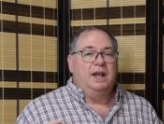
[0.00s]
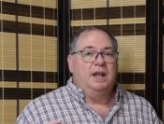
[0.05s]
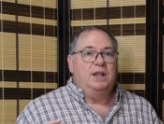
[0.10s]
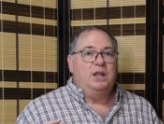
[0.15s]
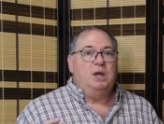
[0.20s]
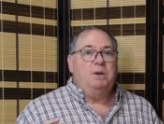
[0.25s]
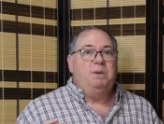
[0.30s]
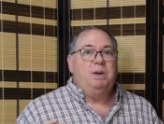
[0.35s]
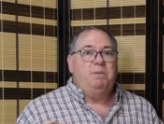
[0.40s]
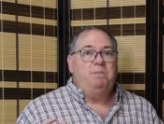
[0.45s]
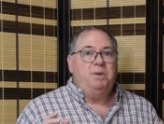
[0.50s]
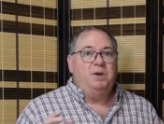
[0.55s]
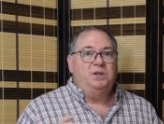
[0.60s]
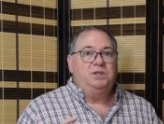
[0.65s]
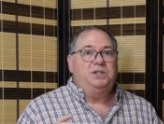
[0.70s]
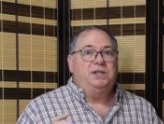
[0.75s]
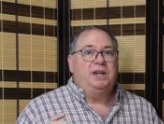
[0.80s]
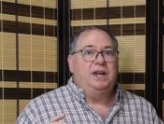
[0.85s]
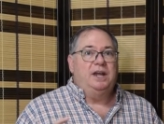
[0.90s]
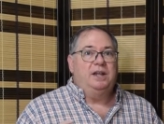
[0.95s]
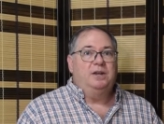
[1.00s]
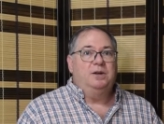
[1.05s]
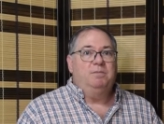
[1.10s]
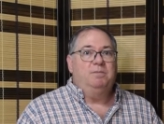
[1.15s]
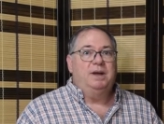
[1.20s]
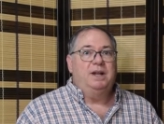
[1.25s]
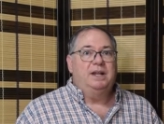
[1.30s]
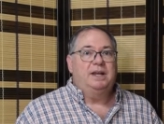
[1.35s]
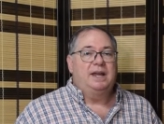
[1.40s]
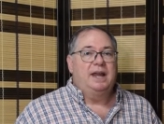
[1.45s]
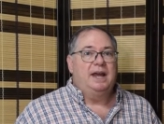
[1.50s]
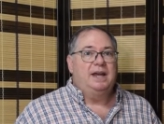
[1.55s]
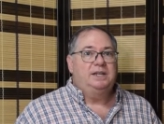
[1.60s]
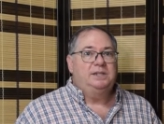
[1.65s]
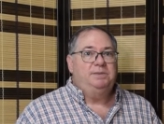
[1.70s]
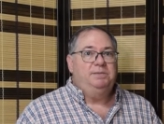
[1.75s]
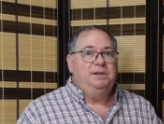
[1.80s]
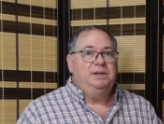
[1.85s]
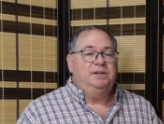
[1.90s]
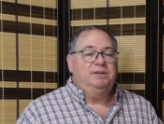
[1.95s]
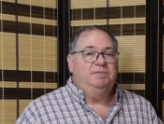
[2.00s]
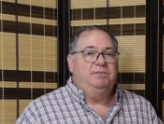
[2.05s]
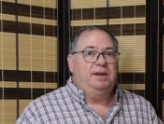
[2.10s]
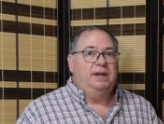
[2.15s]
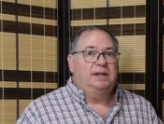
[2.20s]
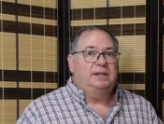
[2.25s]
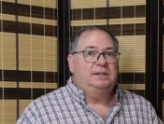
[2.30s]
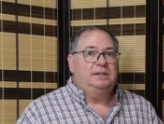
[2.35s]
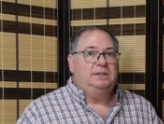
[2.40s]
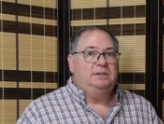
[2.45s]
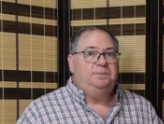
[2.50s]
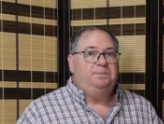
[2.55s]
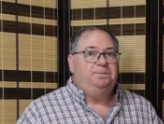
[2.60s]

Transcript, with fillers: they'll be pushed together by the Casimir effect.